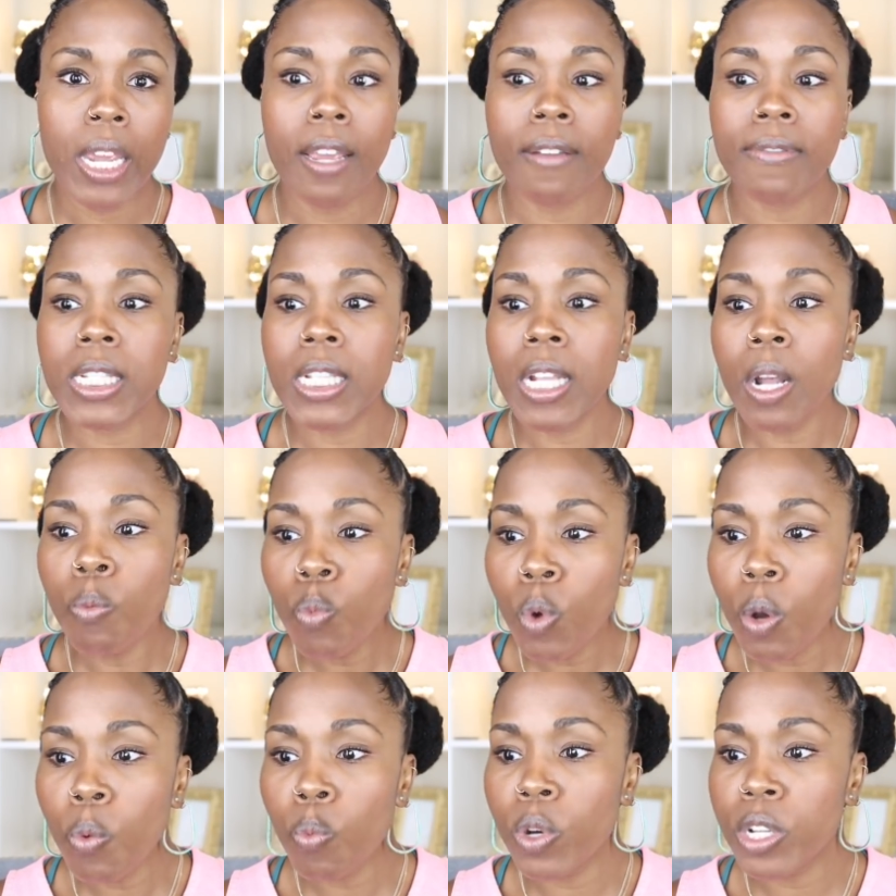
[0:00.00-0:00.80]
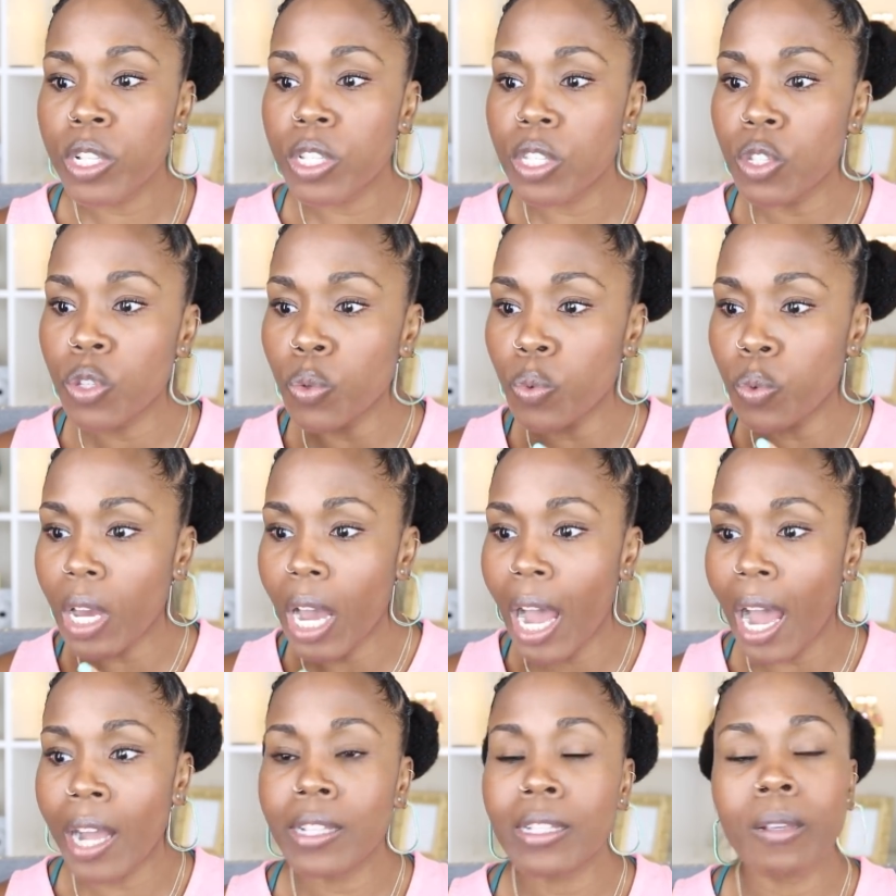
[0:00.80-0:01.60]
If someone wants to
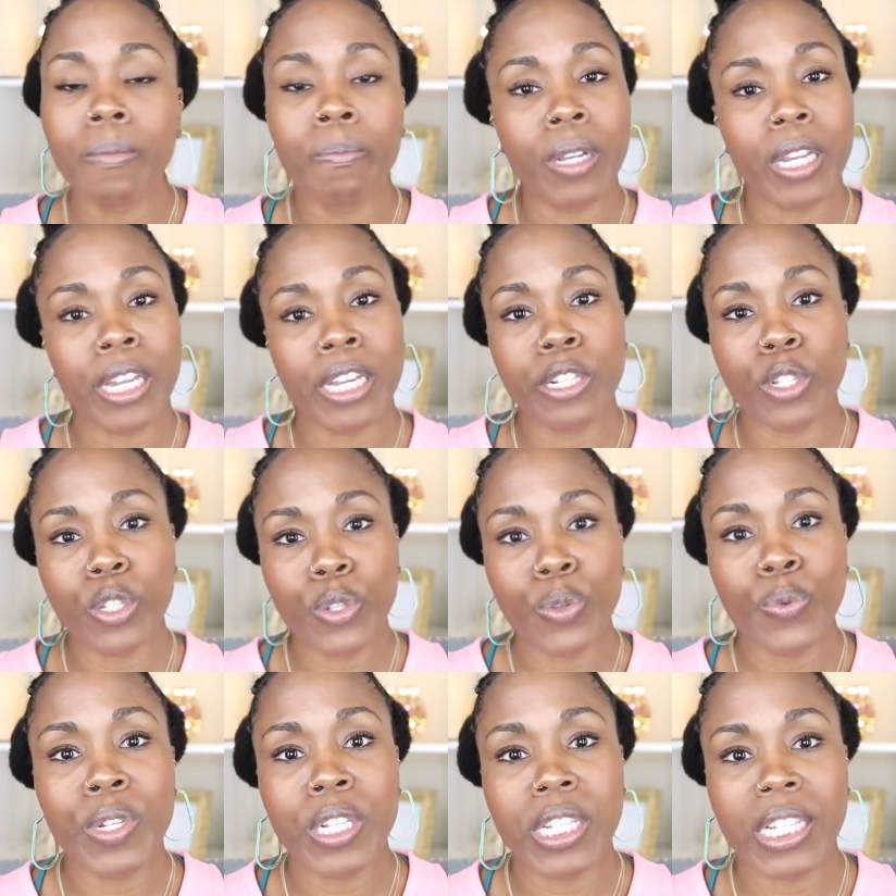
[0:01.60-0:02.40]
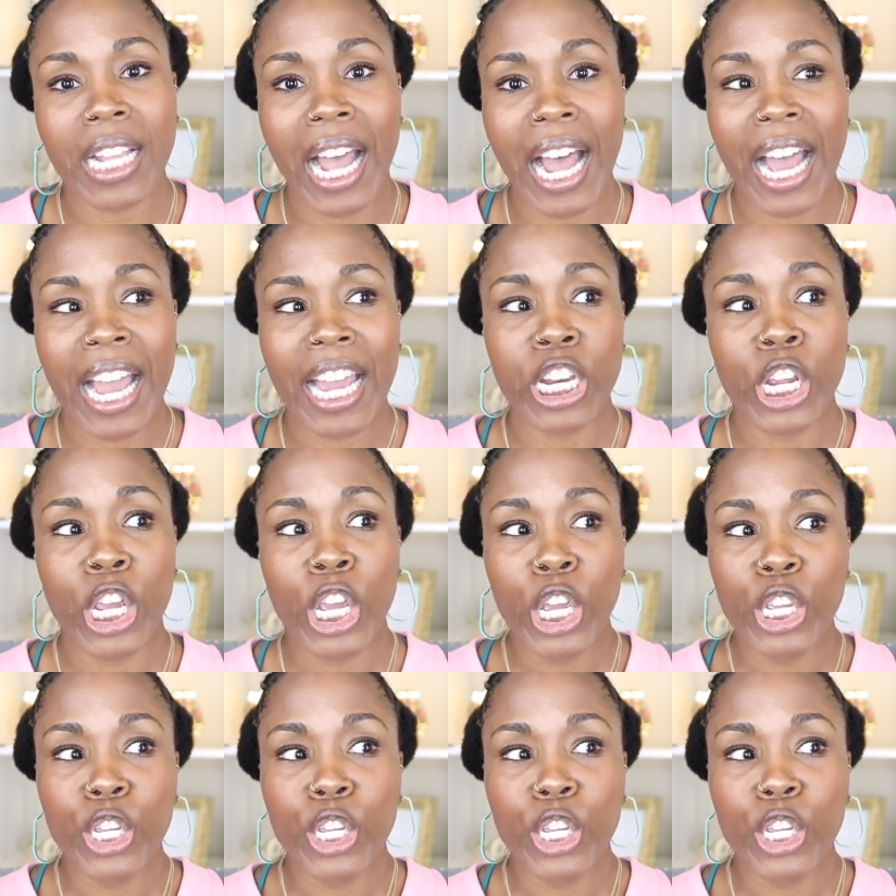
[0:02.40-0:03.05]
contemplate suicide,